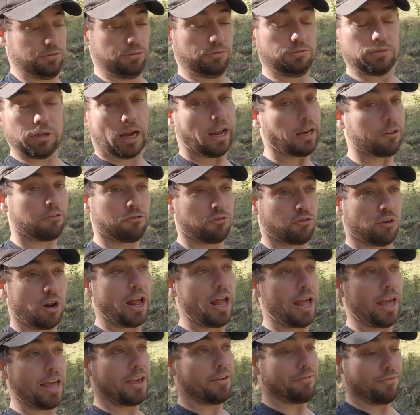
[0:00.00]
Do not
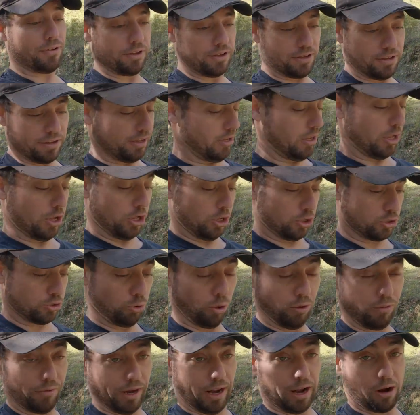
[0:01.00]
drive
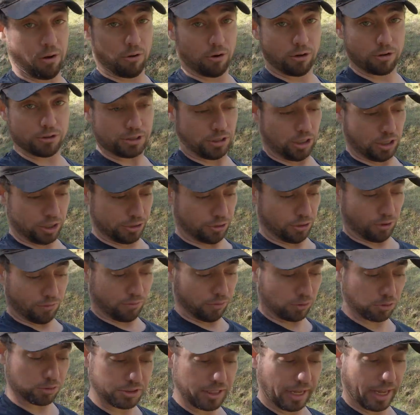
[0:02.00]
12 hours on
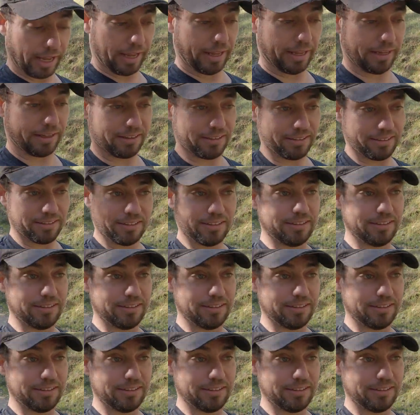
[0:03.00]
your first day